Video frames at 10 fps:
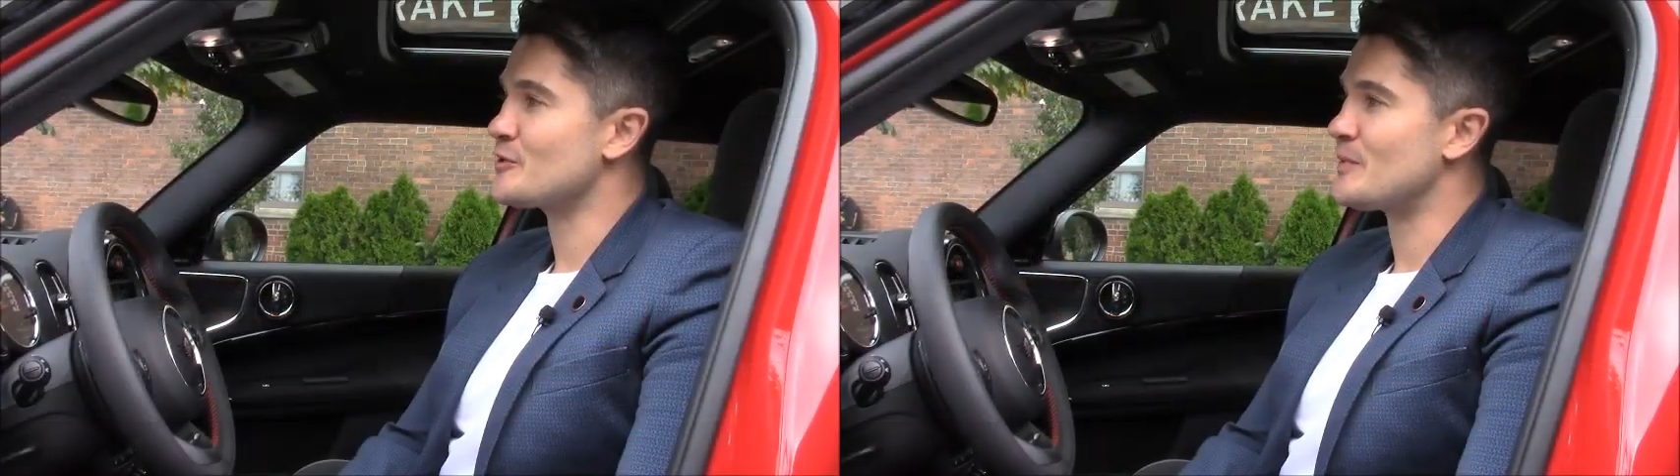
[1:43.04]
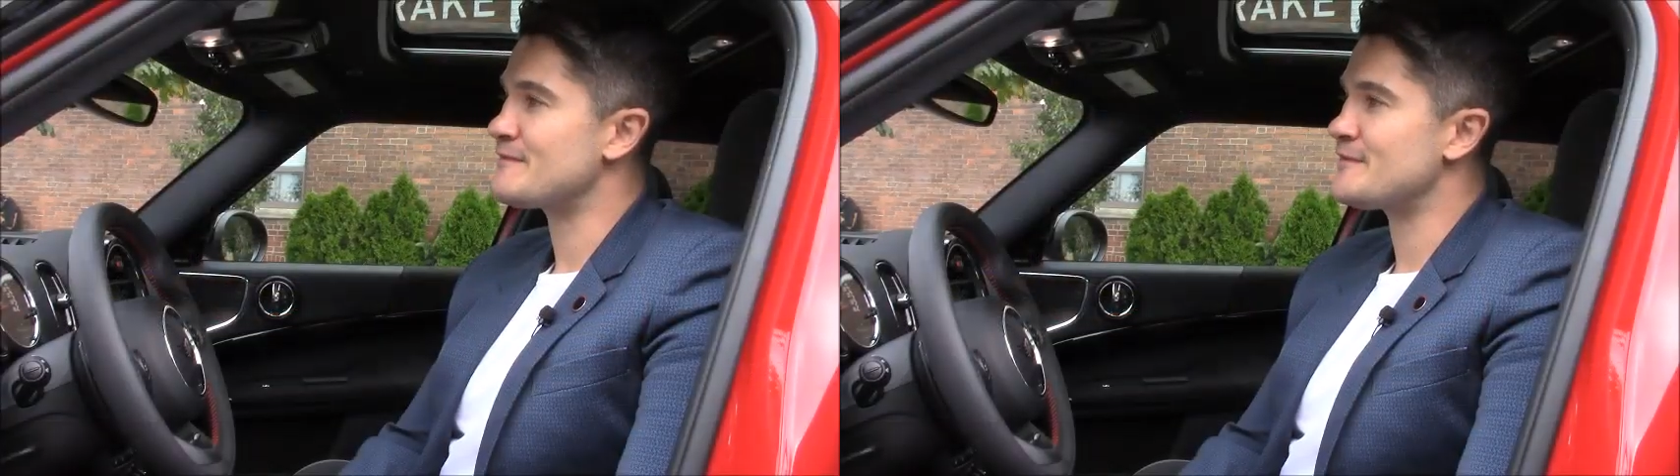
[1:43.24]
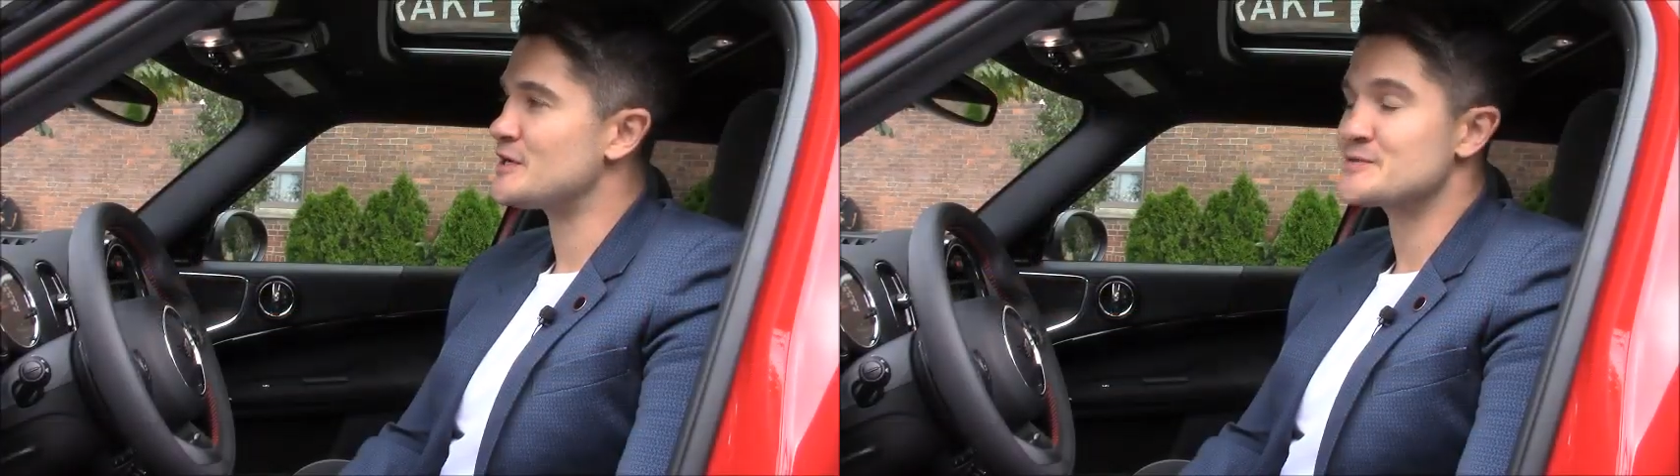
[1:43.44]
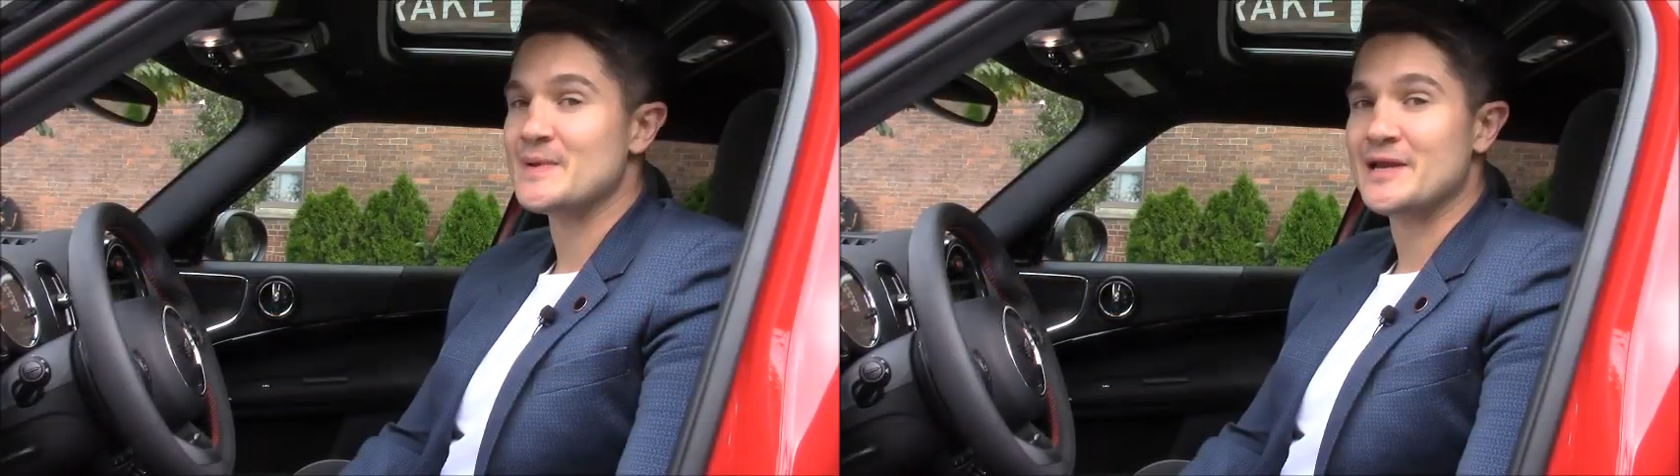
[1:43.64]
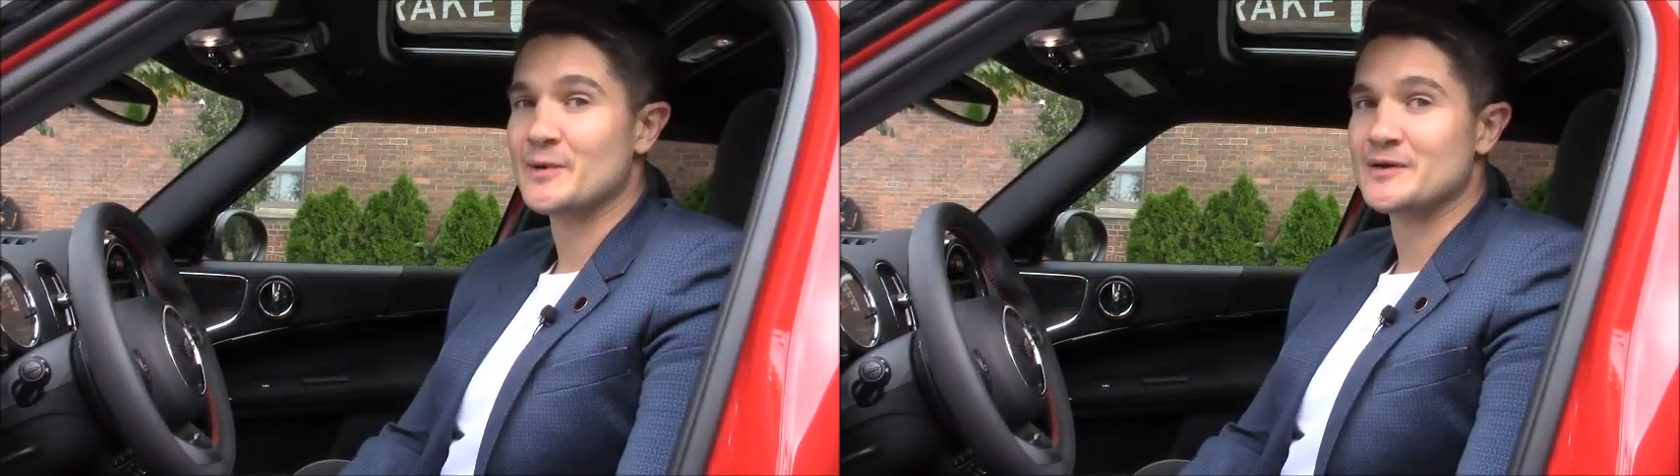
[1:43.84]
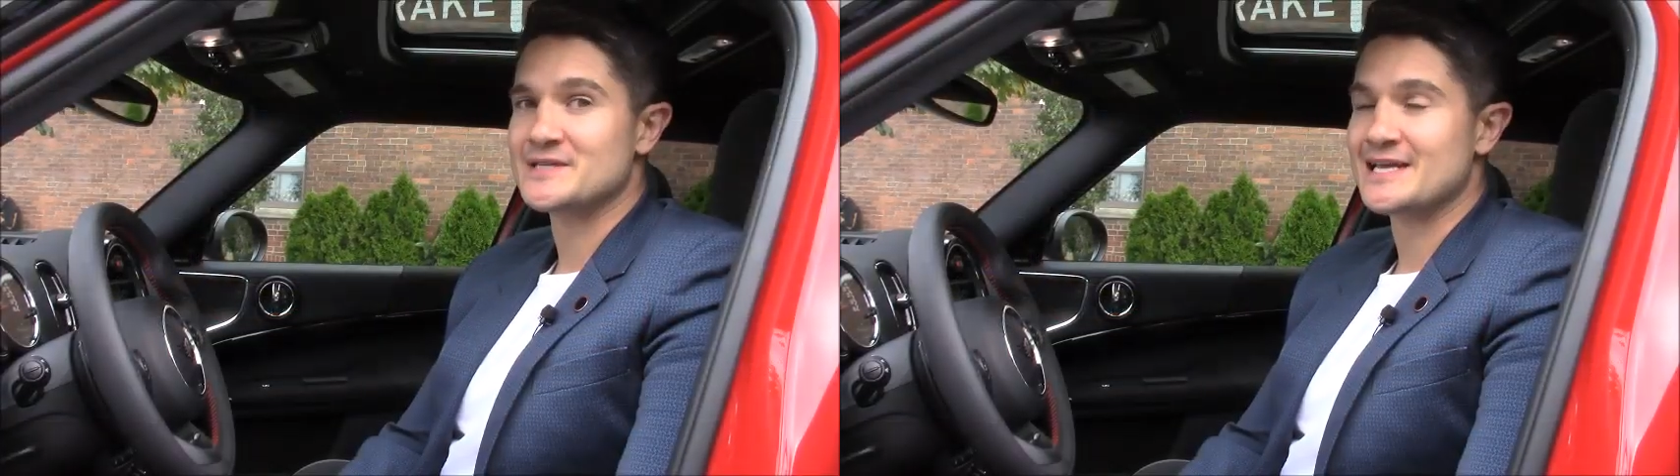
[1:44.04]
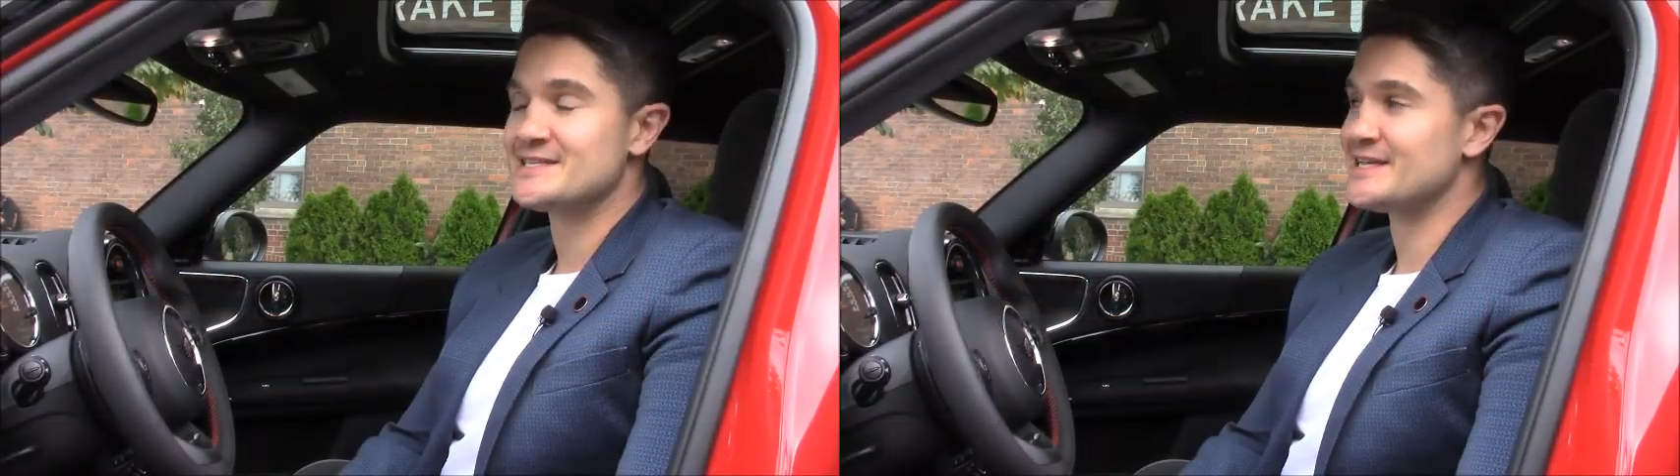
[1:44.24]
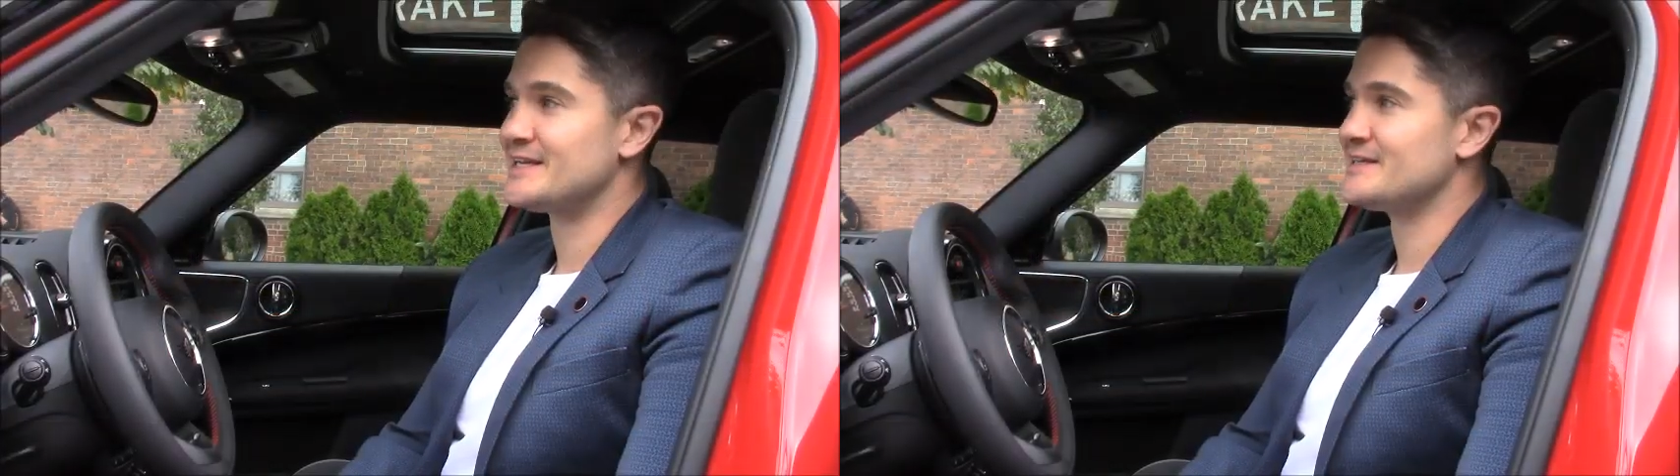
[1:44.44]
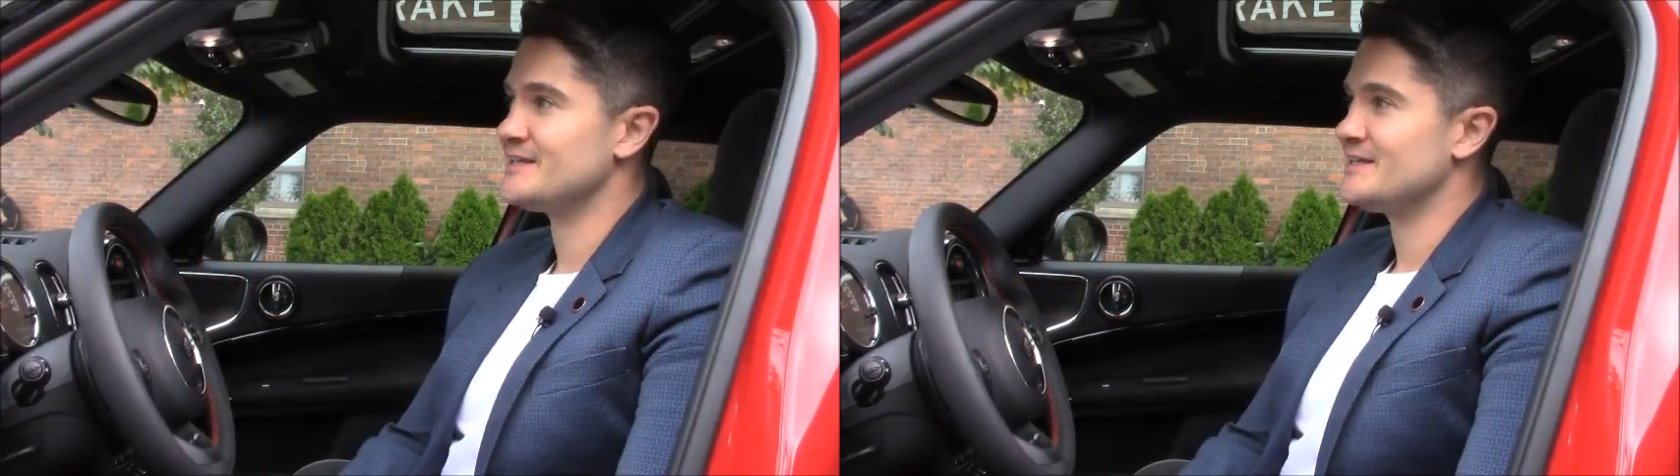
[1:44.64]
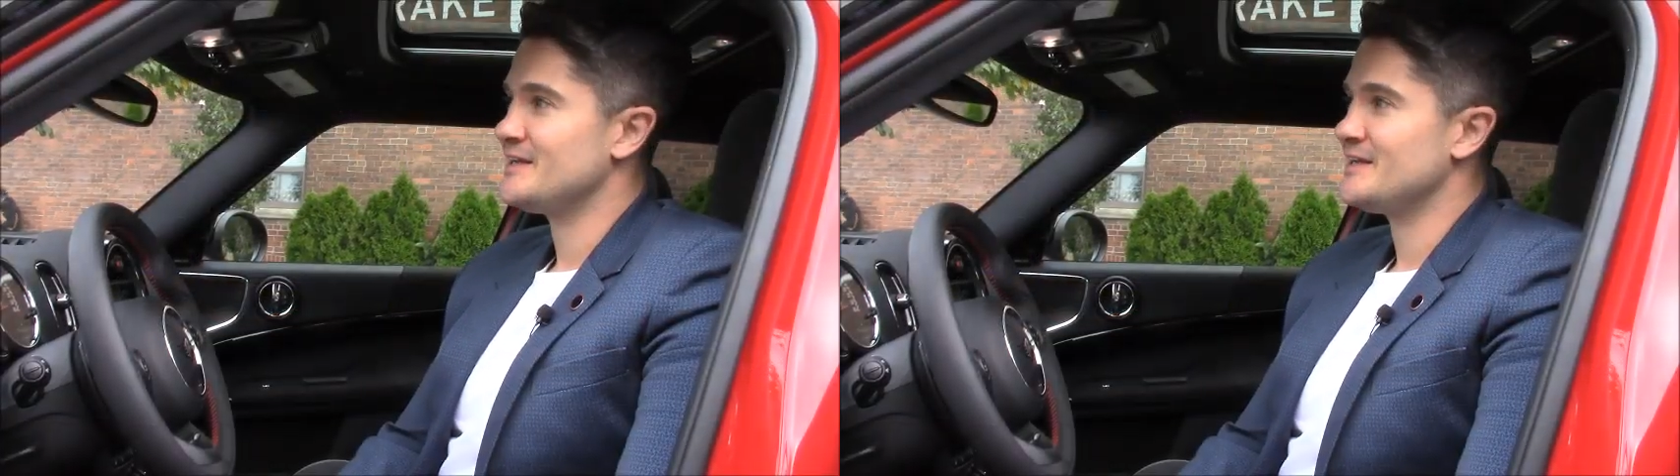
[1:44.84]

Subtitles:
my first Mini when I was 18,